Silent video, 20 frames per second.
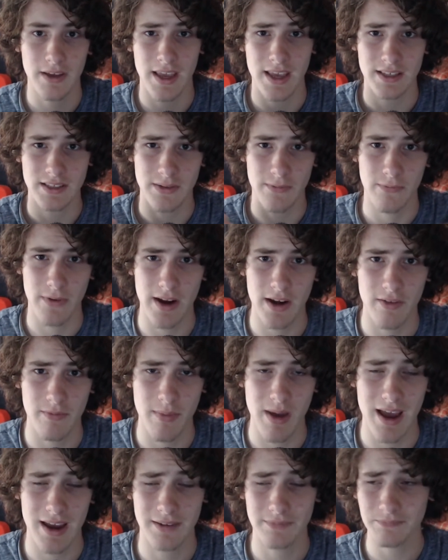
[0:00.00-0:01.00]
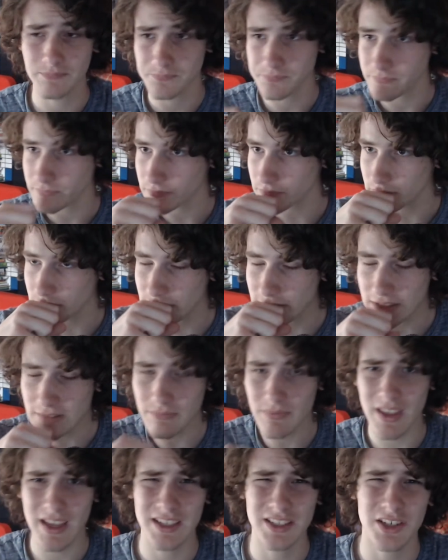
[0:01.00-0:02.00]
He's a friend of mine,
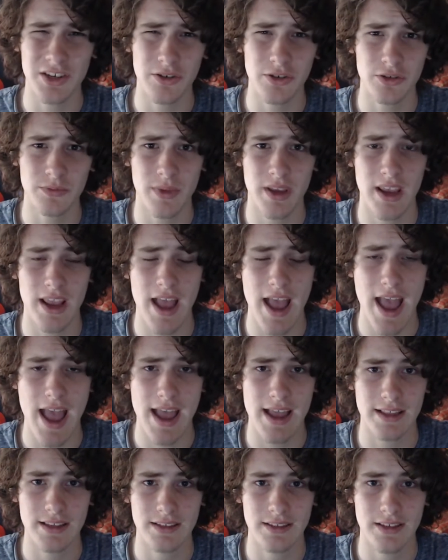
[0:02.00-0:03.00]
excuse me, and